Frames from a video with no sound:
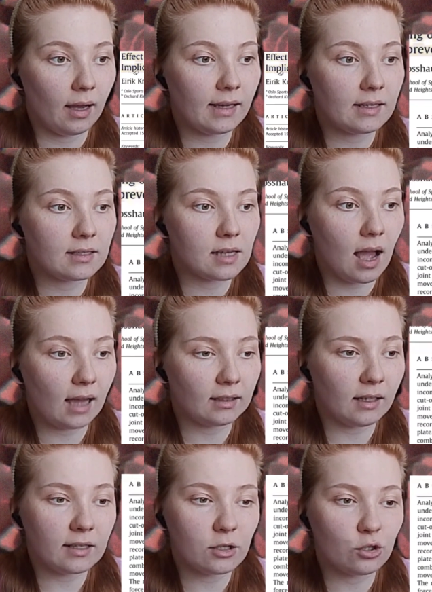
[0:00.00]

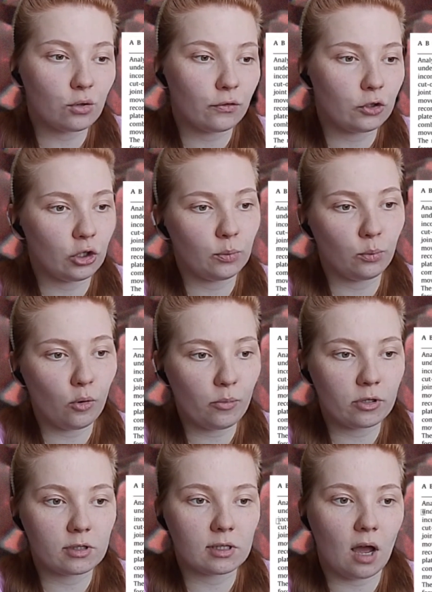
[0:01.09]
Analyses of joint
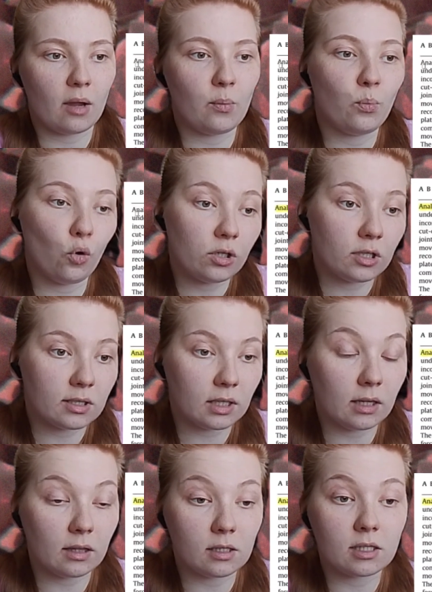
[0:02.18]
movements are
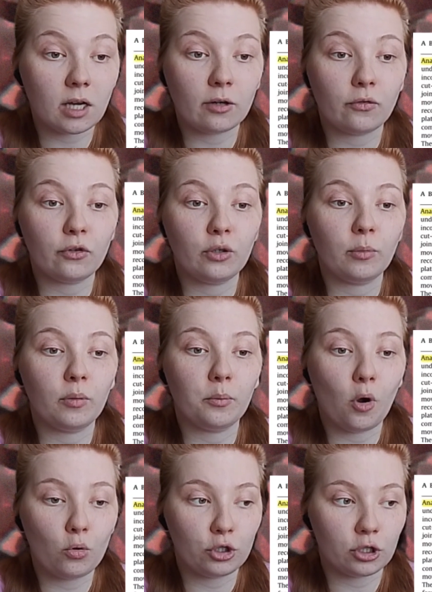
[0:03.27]
important in the study of
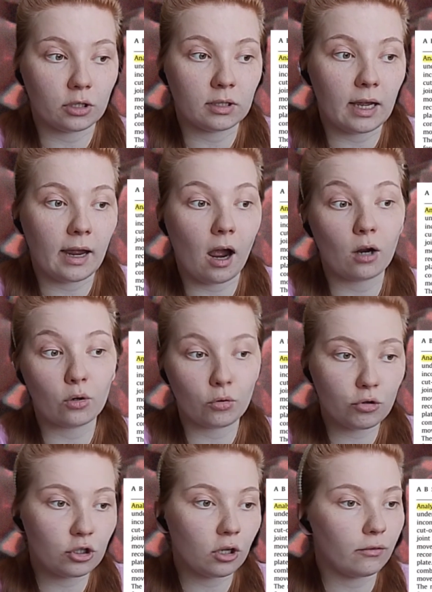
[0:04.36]
human motion
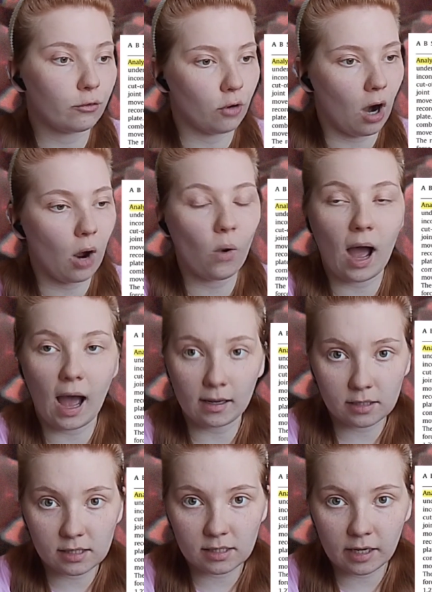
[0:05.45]
and are crucial for
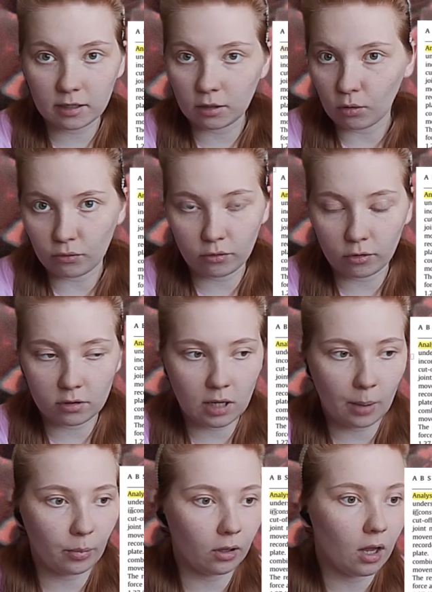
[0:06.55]
our understanding of,